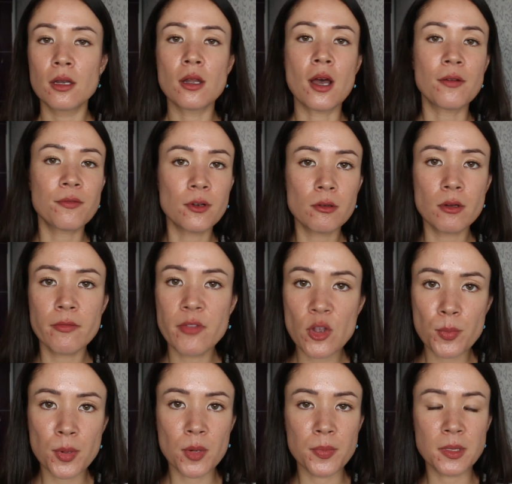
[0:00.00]
not for
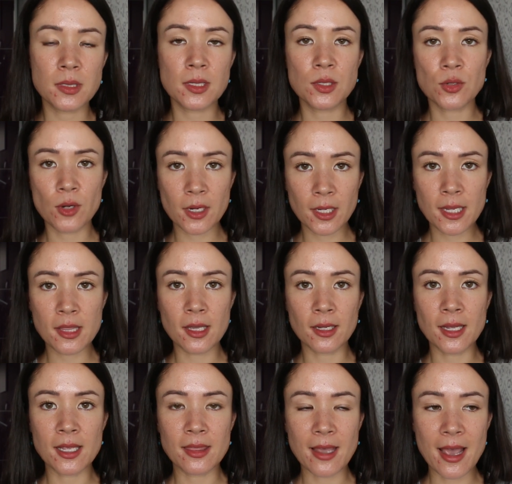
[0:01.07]
review purposes or
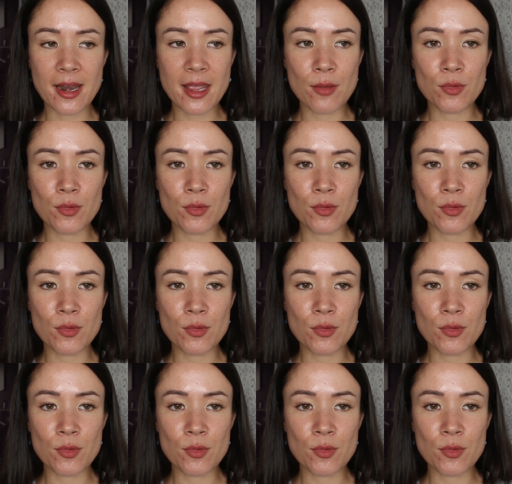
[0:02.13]
anything like that.